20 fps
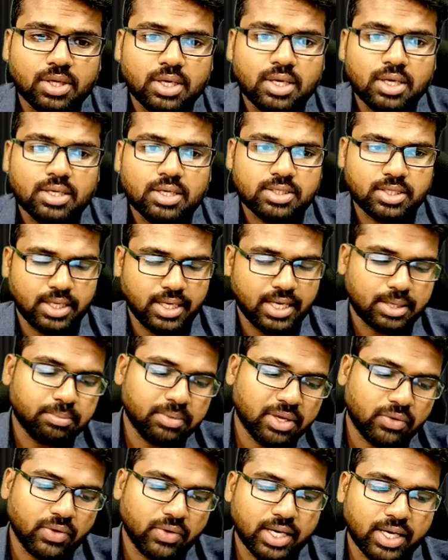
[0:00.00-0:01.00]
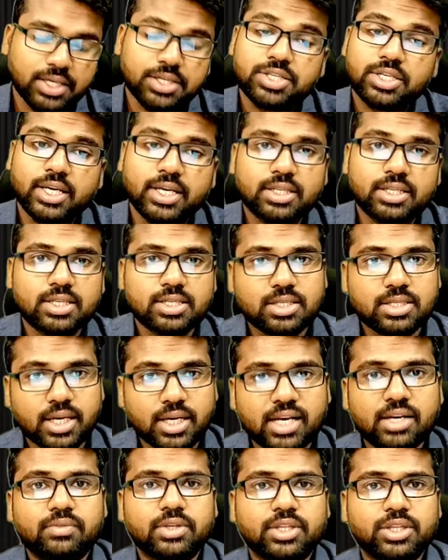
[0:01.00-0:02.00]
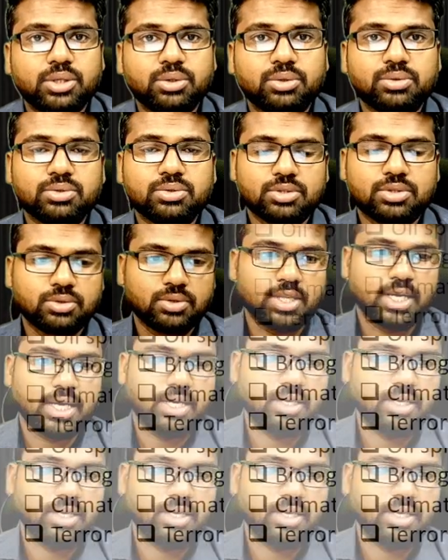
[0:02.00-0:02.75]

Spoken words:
So, let me quickly share the screen with you so that